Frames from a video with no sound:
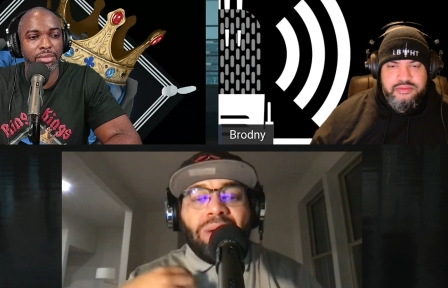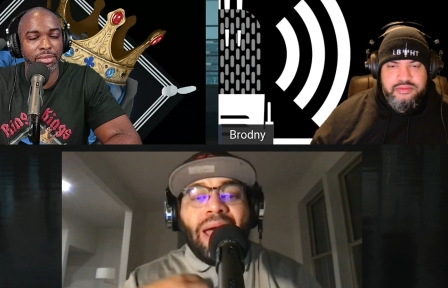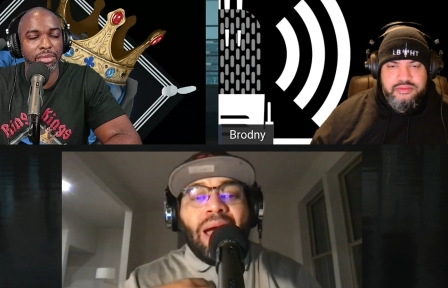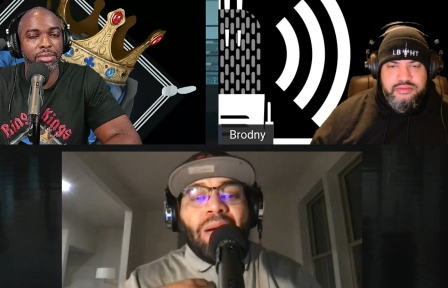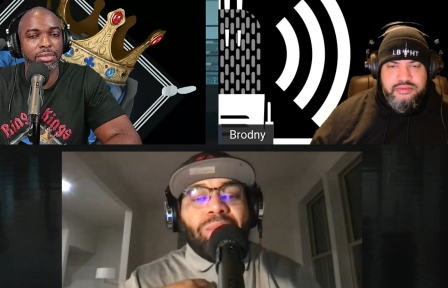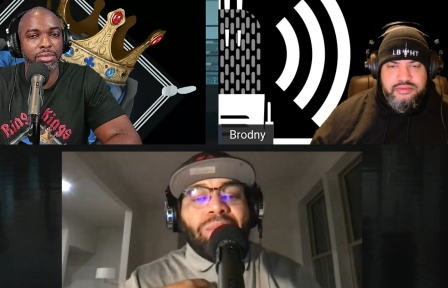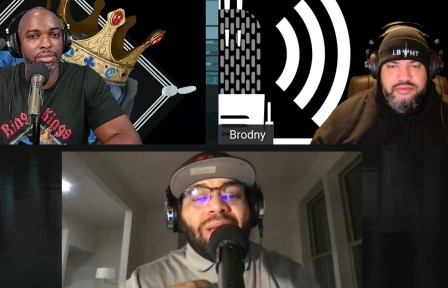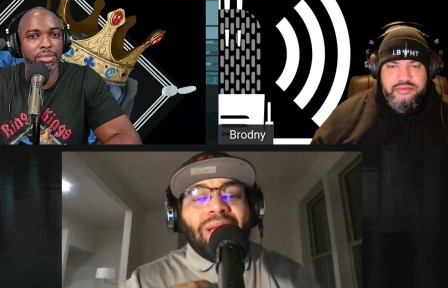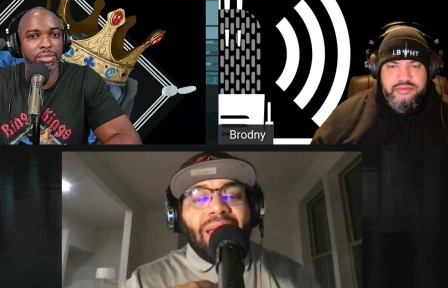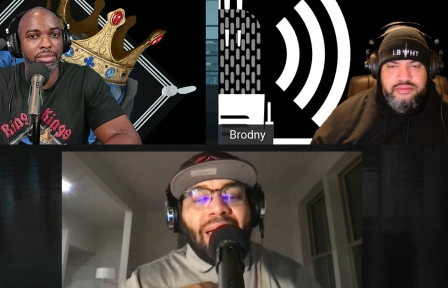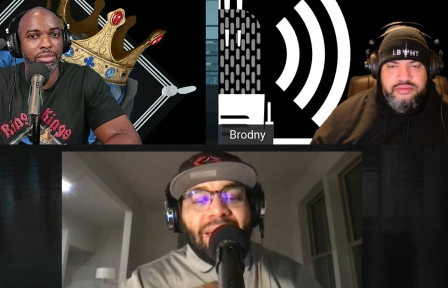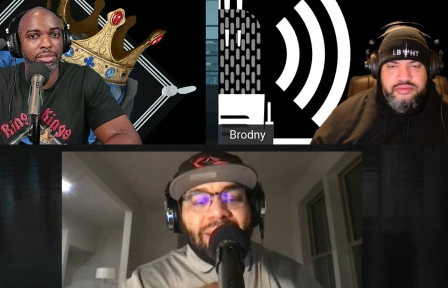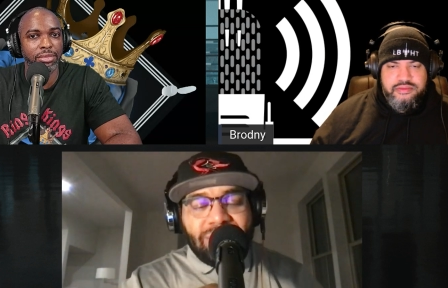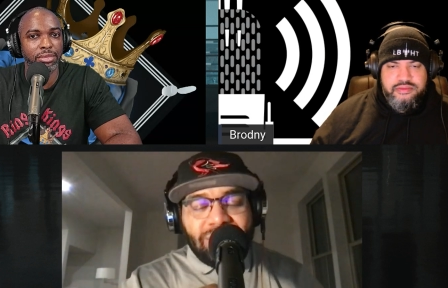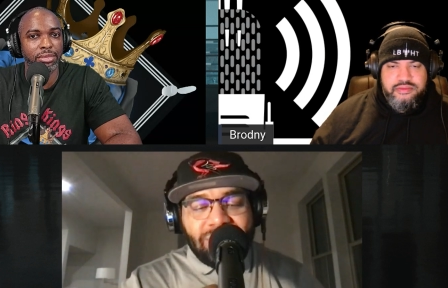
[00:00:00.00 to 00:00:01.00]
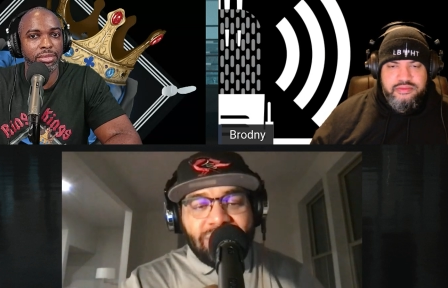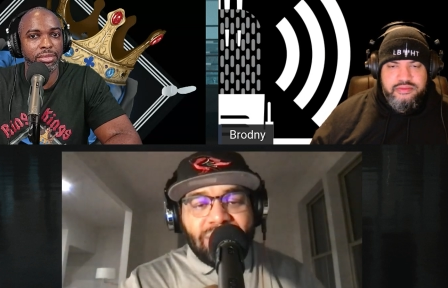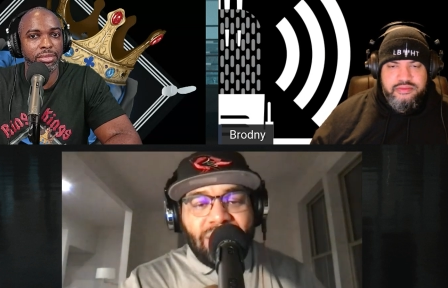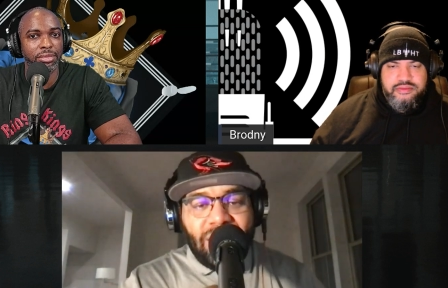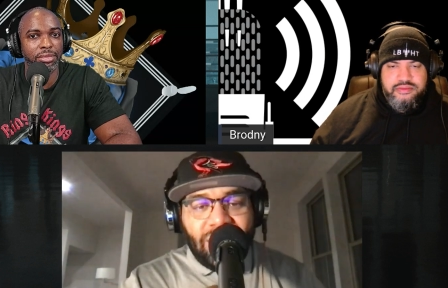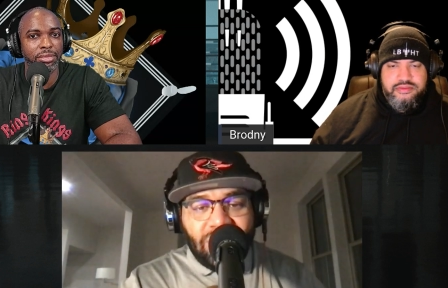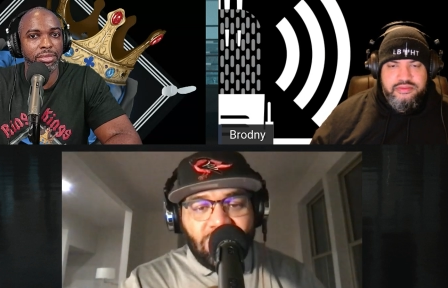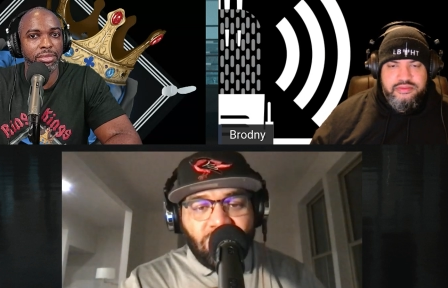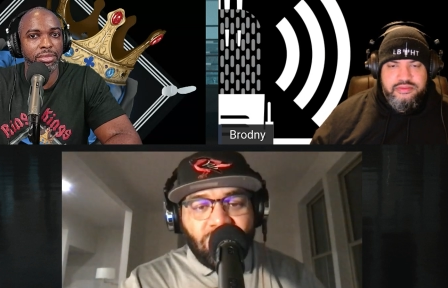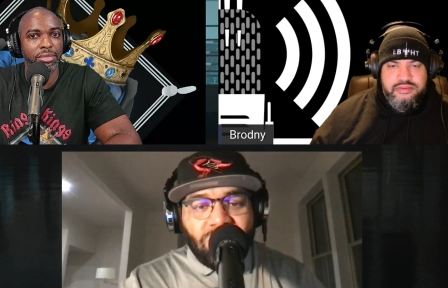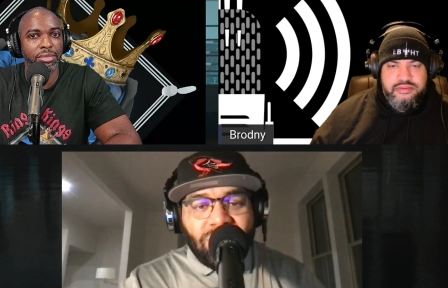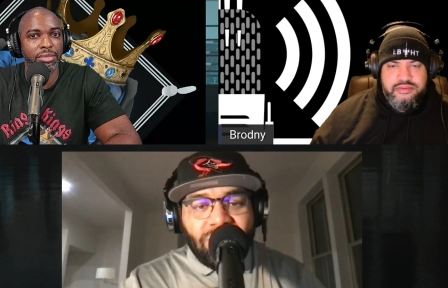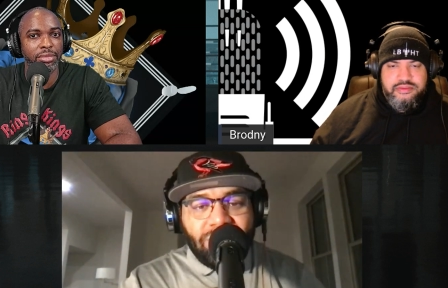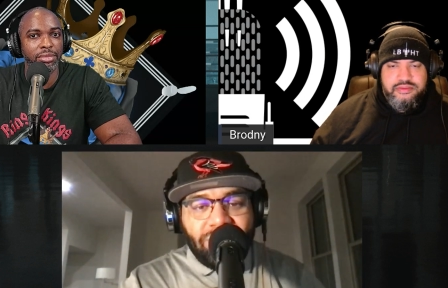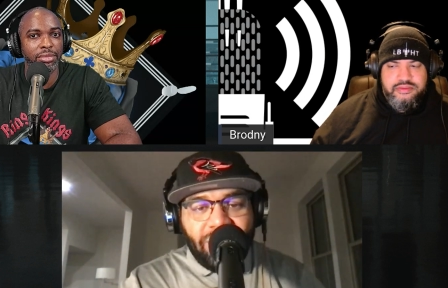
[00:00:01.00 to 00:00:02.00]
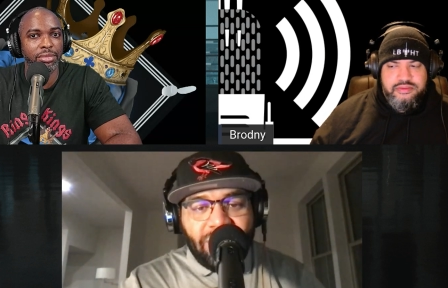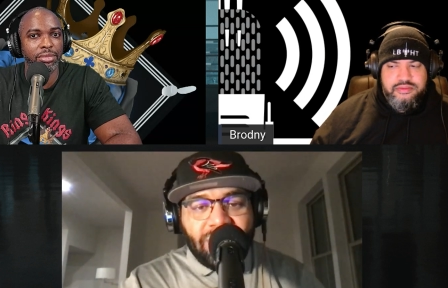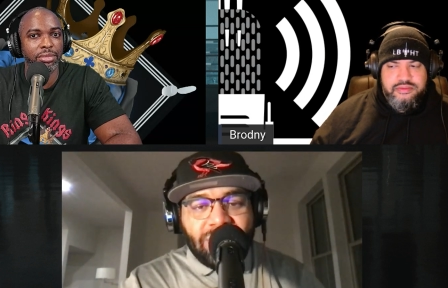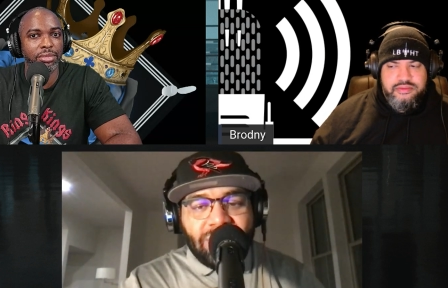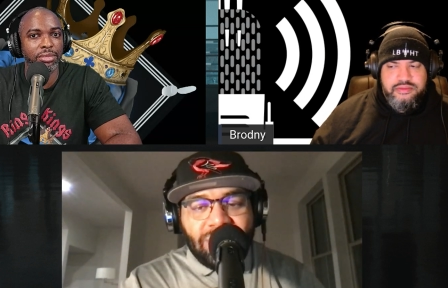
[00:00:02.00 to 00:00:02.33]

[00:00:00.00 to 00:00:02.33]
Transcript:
Speaker 1: But I would like to see Haney win the fight.